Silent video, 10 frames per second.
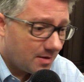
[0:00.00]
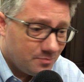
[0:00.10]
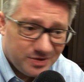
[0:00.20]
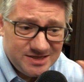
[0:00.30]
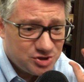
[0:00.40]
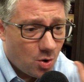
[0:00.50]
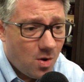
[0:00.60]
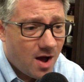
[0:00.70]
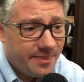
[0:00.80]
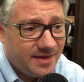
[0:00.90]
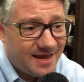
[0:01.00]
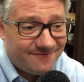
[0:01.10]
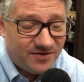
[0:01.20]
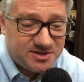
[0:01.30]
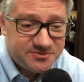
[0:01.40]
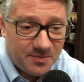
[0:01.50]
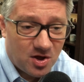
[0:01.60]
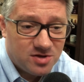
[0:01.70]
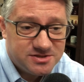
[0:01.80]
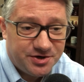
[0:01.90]
Please go on the Advice from a
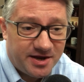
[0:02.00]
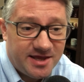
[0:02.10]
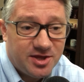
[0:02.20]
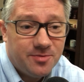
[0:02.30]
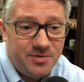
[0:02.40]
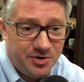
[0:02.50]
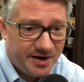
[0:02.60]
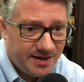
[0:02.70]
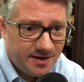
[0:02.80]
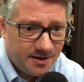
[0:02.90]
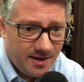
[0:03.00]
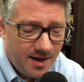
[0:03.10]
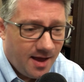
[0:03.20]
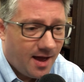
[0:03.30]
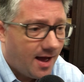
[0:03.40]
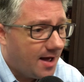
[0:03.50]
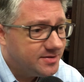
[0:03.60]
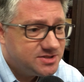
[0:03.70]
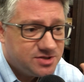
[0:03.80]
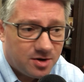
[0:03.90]
Call Center Geek community.
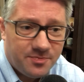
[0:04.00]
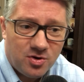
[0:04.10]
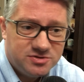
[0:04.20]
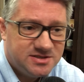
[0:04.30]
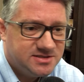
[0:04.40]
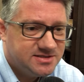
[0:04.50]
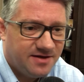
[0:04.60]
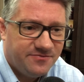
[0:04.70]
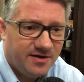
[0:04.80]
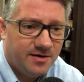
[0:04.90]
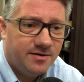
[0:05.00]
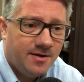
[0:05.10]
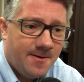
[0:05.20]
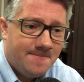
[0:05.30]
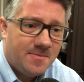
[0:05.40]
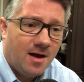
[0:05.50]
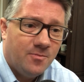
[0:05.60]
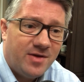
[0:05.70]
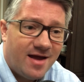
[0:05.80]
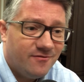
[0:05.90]
Start posting stuff there.
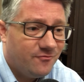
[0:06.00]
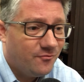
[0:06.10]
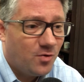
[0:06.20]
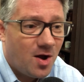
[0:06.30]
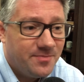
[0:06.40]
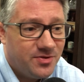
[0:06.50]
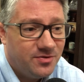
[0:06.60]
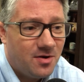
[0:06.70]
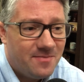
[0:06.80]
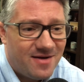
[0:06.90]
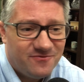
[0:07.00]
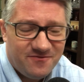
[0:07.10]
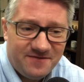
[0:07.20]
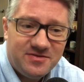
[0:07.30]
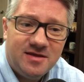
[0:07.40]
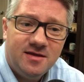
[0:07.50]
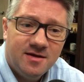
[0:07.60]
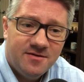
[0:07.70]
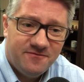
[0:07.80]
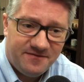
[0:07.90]
We're up to about 50
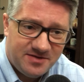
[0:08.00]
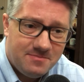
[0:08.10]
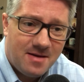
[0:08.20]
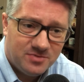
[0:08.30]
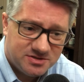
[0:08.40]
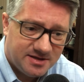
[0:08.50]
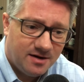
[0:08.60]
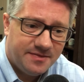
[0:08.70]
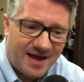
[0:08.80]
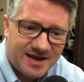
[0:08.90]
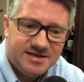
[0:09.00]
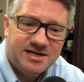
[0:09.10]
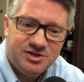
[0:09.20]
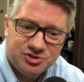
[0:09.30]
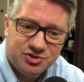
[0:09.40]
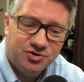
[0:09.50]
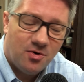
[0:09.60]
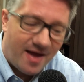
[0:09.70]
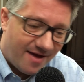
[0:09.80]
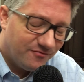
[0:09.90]
members there, and that continues to
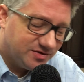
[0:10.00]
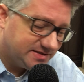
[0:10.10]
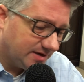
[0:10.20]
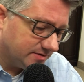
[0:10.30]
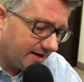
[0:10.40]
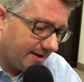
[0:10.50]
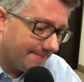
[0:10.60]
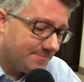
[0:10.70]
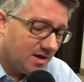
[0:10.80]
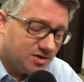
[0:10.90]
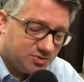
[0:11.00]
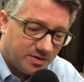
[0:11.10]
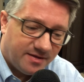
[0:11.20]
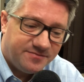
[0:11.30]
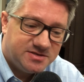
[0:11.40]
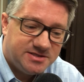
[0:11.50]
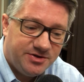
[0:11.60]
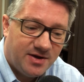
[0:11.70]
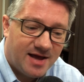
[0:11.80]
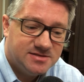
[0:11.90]
grow every single day. So I'd love to see
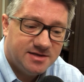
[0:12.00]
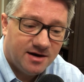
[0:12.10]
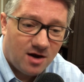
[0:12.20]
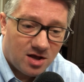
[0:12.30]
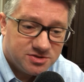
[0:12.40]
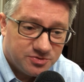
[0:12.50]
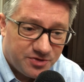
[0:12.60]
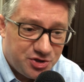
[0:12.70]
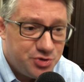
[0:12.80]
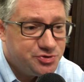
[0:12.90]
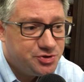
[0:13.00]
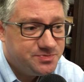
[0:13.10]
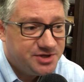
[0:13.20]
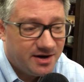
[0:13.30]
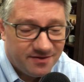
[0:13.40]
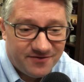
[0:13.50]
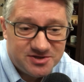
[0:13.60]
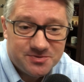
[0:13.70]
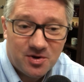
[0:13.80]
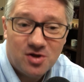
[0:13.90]
you guys there. Also, the YouTube channel,
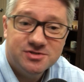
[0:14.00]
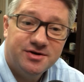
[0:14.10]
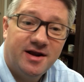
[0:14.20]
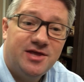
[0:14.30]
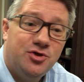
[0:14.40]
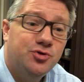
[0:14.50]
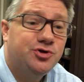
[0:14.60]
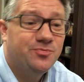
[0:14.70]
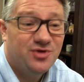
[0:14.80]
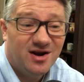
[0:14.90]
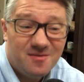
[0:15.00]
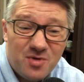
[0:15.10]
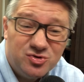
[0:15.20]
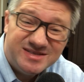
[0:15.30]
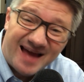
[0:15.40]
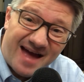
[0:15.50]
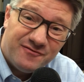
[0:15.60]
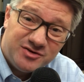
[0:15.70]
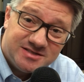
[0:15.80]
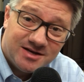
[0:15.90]
Advice from a Call Center Geek YouTube channel. I'm posting
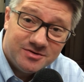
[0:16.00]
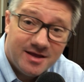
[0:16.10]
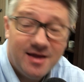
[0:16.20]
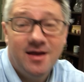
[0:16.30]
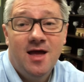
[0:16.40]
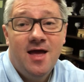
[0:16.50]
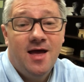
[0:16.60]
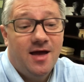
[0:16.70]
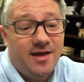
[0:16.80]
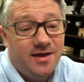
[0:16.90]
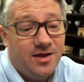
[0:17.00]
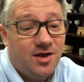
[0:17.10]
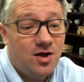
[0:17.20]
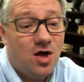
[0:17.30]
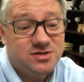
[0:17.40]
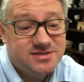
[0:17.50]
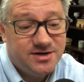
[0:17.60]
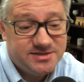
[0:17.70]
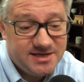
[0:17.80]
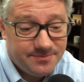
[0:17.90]
every single day a call
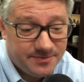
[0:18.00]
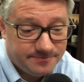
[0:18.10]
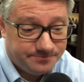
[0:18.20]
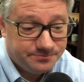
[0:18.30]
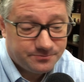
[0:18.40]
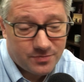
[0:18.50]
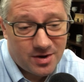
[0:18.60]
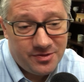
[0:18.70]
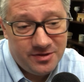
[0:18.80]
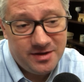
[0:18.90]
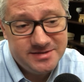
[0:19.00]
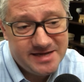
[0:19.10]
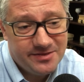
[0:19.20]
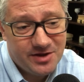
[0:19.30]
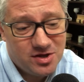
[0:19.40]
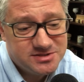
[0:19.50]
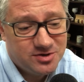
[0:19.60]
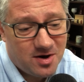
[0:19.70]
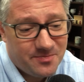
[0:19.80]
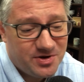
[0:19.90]
center tip, the daily call
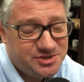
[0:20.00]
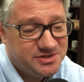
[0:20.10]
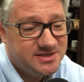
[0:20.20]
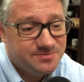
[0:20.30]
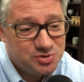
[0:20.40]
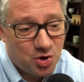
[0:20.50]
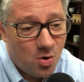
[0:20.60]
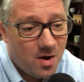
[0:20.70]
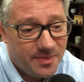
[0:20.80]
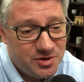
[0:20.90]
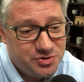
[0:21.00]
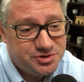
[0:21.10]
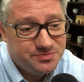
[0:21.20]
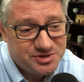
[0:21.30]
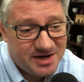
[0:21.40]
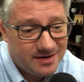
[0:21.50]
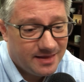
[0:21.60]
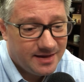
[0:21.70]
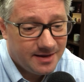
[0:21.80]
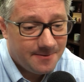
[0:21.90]
center operations tip. So go on the YouTube channel,
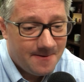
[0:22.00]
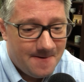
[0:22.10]
like it.